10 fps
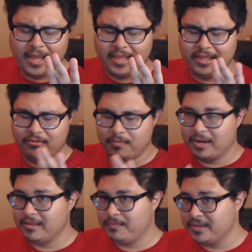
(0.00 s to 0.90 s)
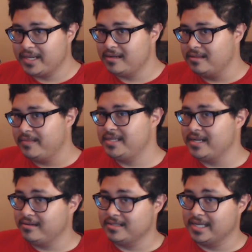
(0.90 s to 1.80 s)
and then we'll probably put that on the main
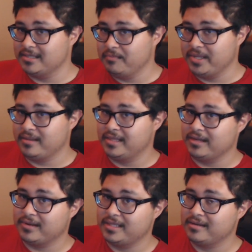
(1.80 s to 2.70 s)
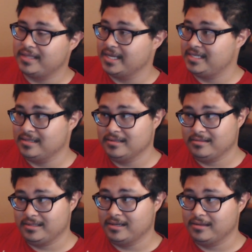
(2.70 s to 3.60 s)
channel because that's a big thing right there. That's
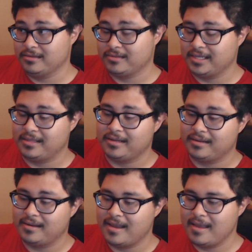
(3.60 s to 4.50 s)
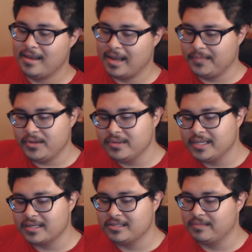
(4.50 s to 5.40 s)
$100 right there. I'm too
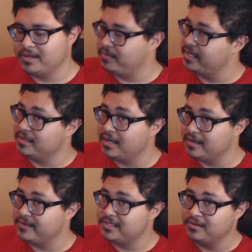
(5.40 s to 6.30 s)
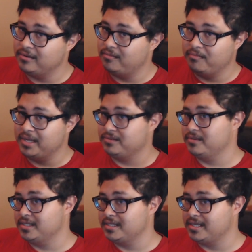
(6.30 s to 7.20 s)
addicted, so I'm going to play a lot of it, so may as
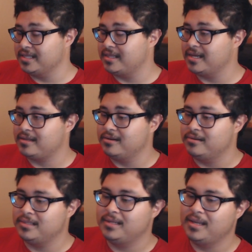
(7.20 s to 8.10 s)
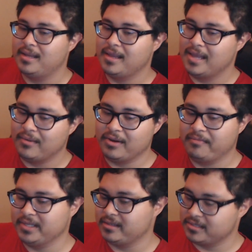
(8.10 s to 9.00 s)
well just get that going. We'll have
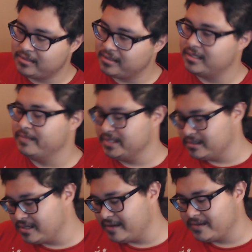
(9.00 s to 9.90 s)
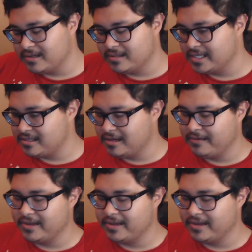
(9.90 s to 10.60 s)
a bunch of constructed, a bunch of drafted, and all that stuff